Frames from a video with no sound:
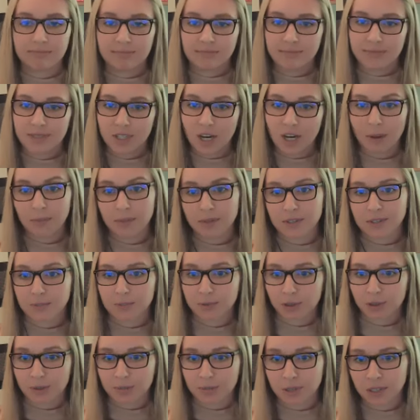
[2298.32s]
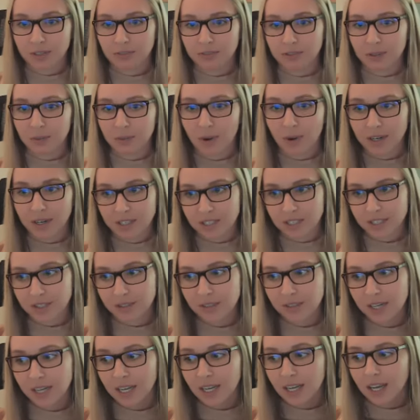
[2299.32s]
stop the subscription if you want
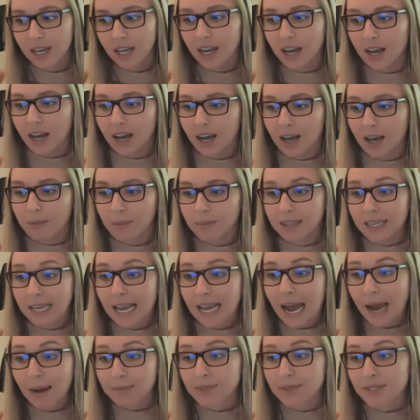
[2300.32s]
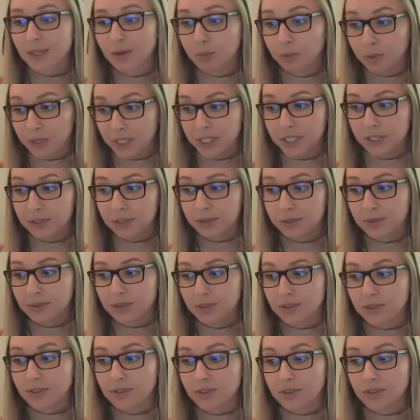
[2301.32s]
to. The apps that we
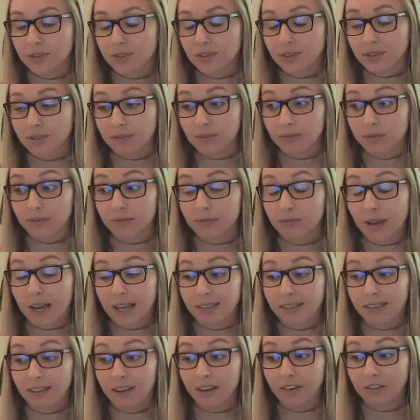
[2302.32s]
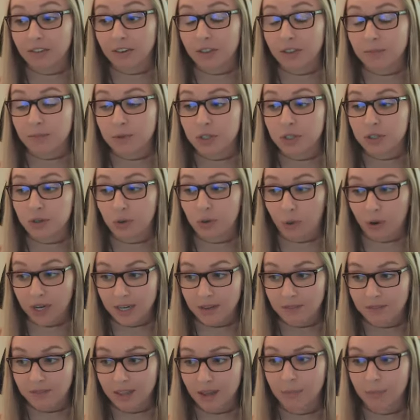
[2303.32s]
use, I think for the
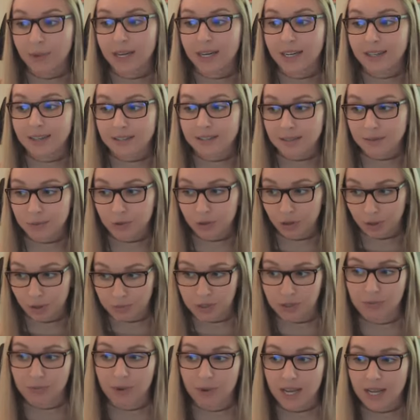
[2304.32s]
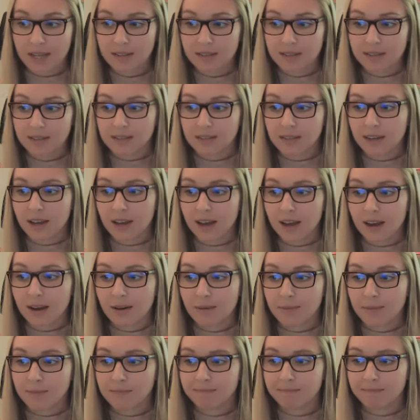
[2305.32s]
majority of them, it is subscription-based.
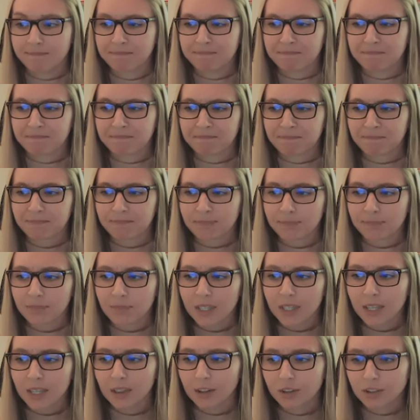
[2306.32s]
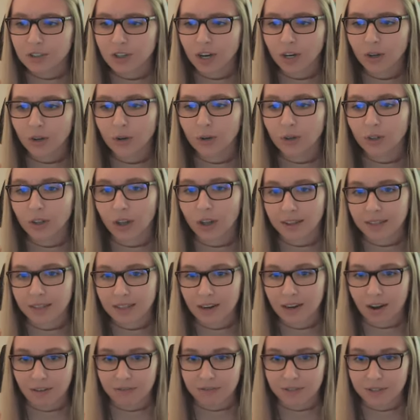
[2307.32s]
There's not a whole lot
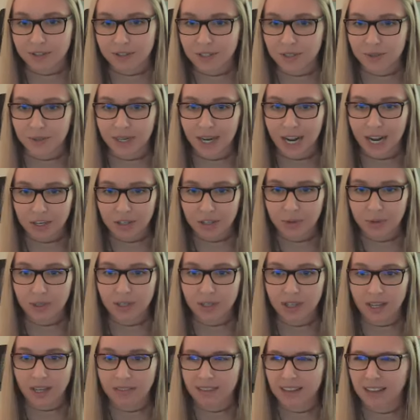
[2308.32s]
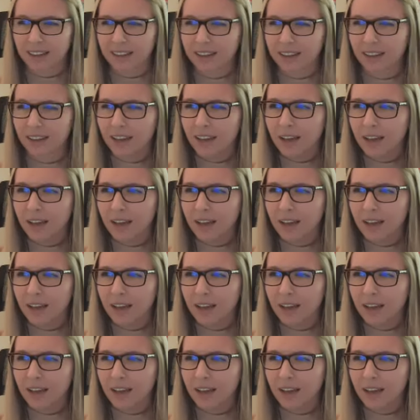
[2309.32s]
that offers you an annual. I think